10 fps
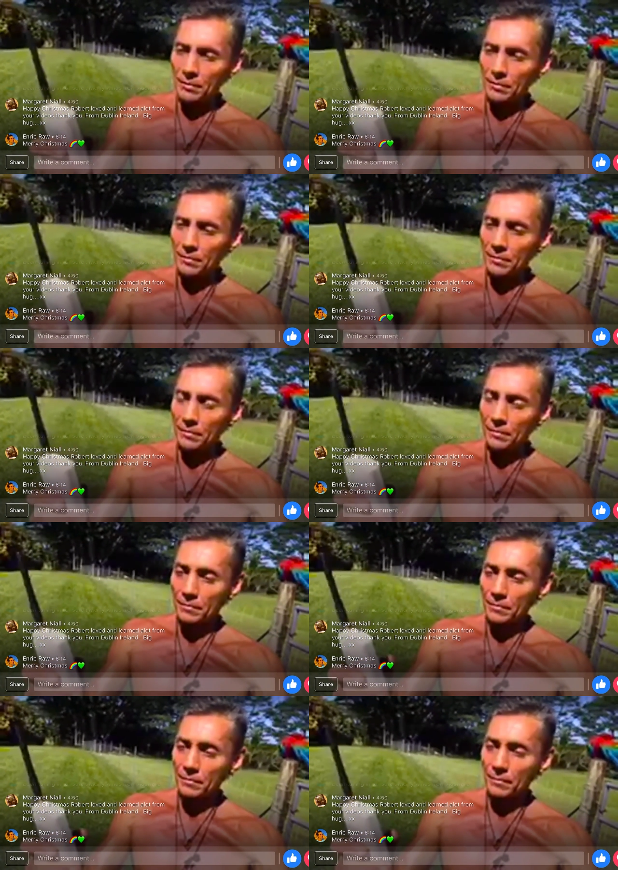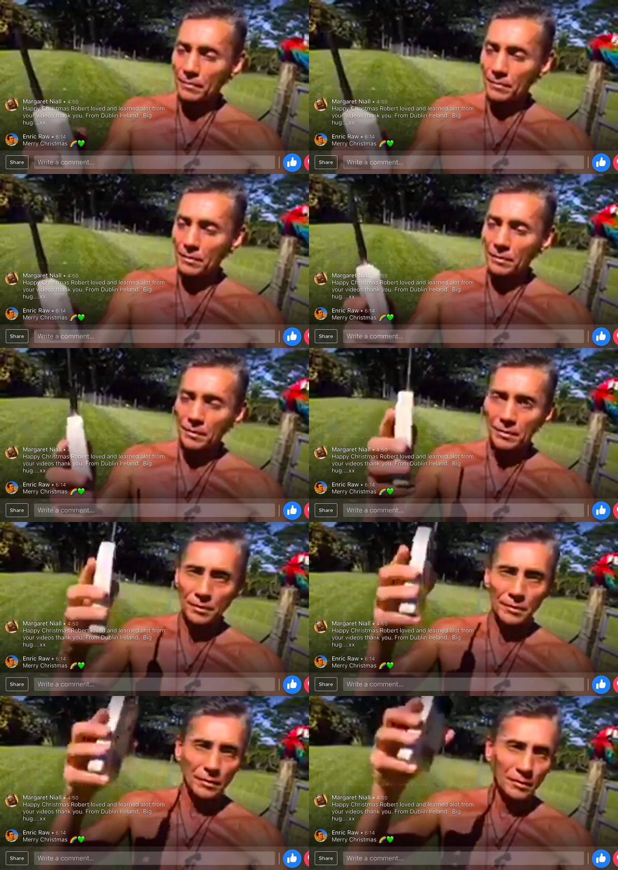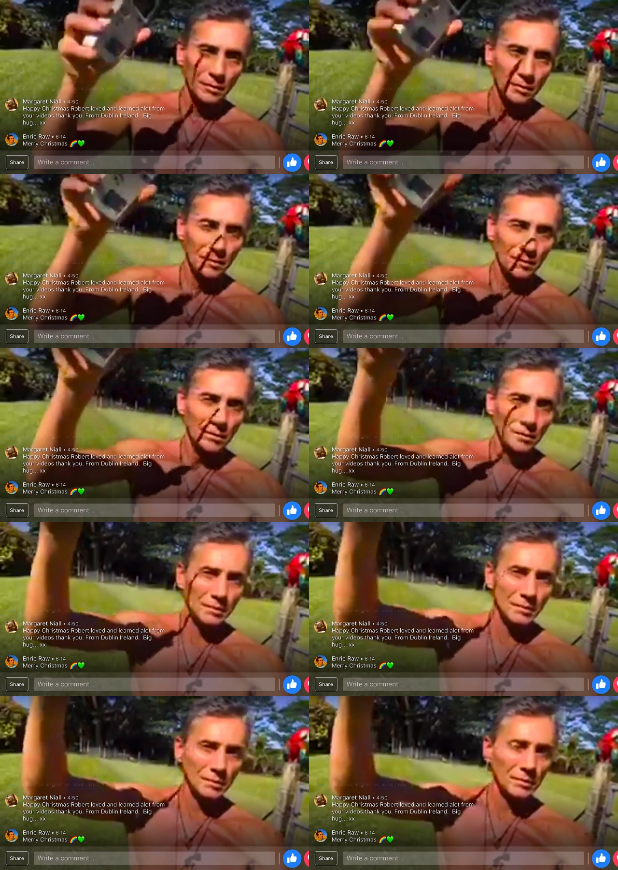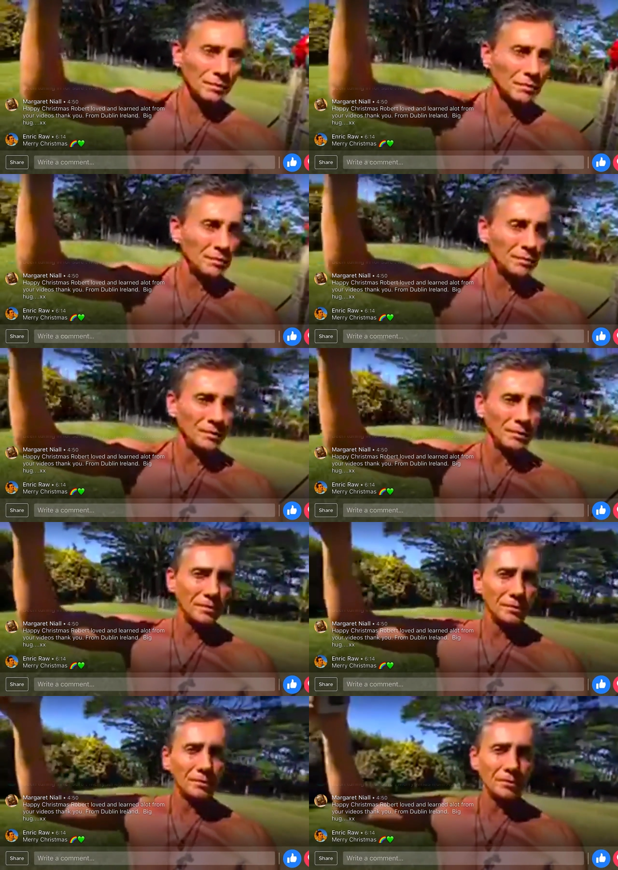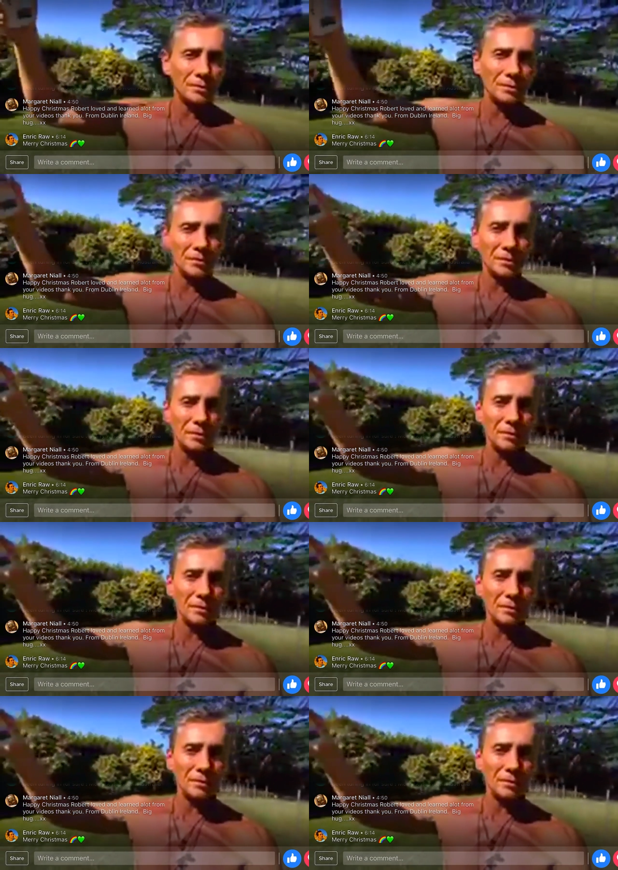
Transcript: Nobody speaks.